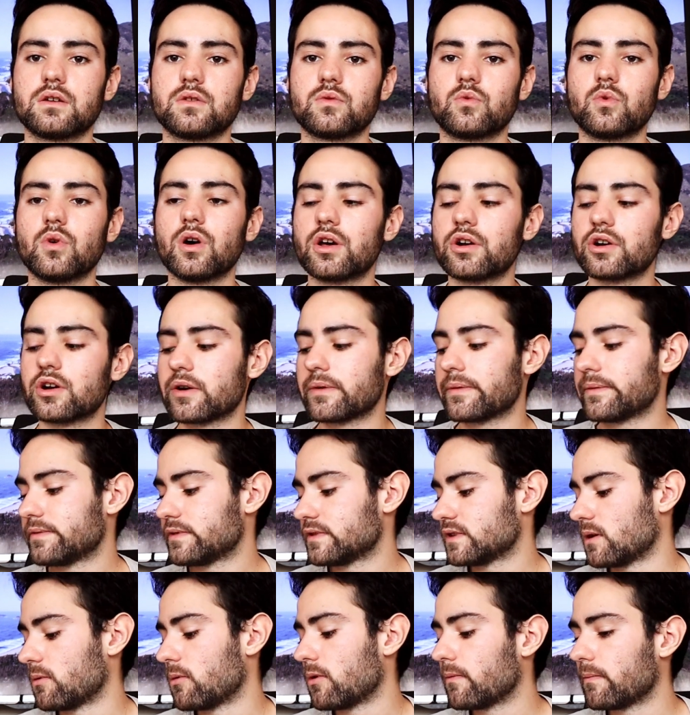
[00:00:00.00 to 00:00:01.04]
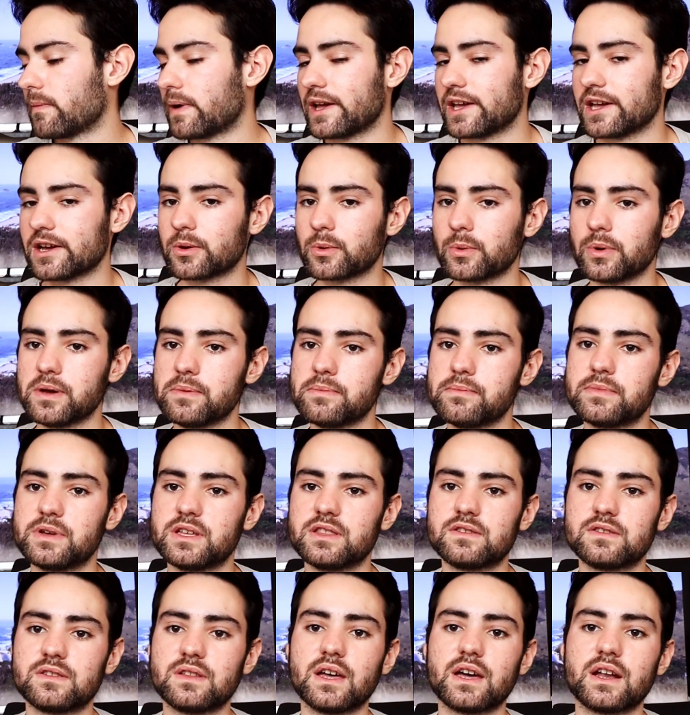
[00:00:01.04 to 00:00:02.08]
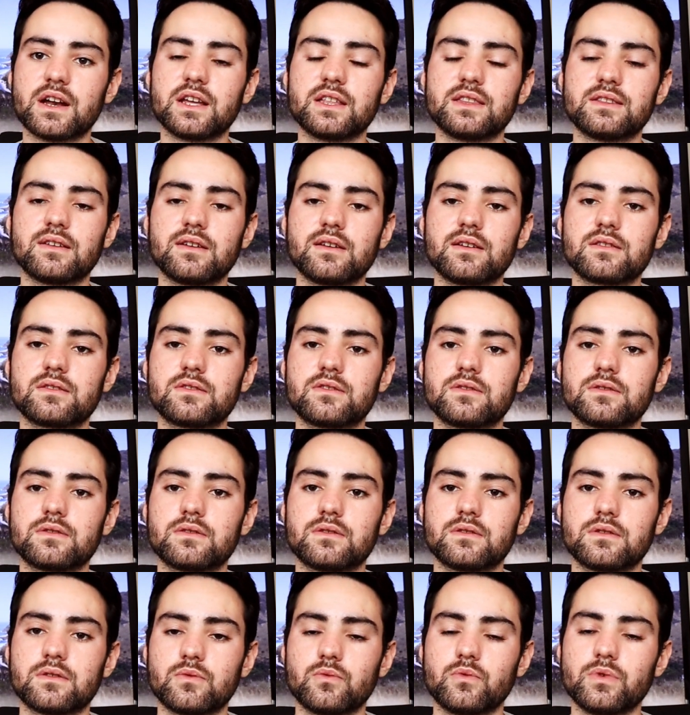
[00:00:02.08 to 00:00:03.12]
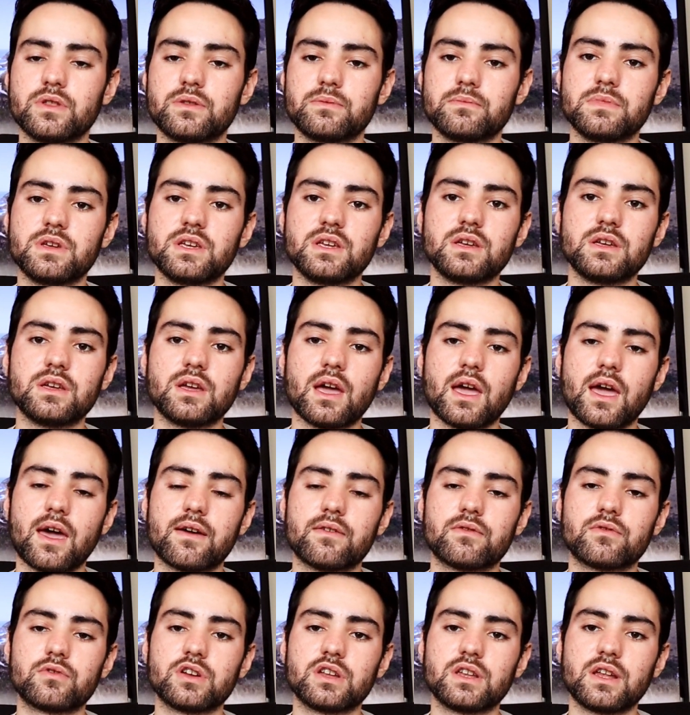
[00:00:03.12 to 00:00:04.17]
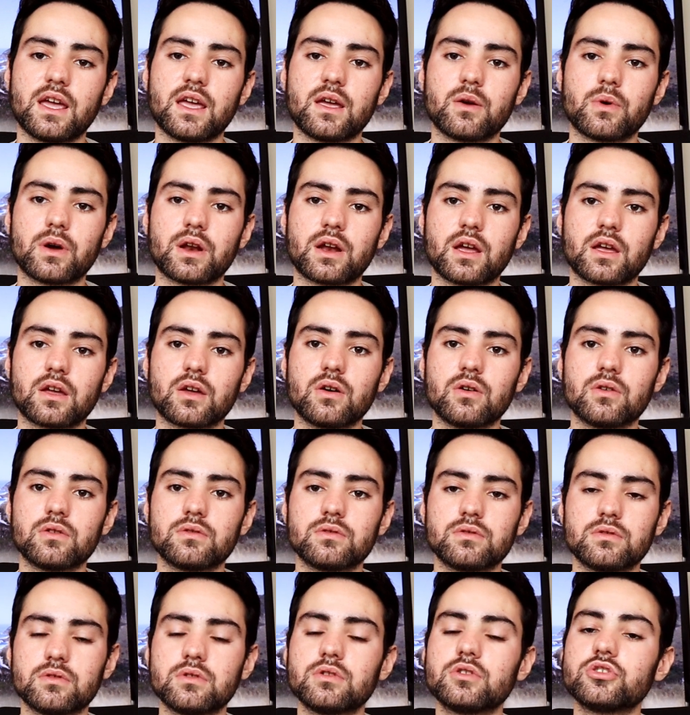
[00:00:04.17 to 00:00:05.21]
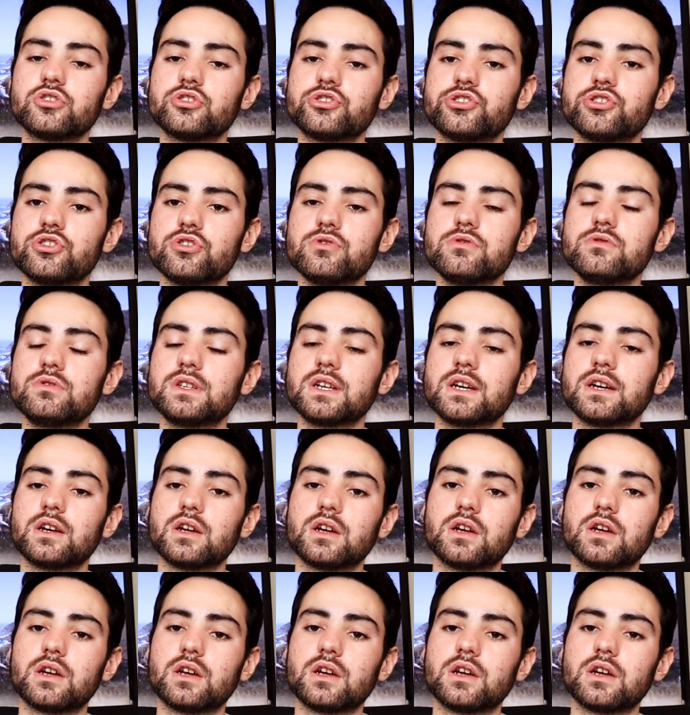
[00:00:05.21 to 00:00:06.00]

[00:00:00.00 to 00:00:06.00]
what are some of my equipments that I take with me every day when I go shoot.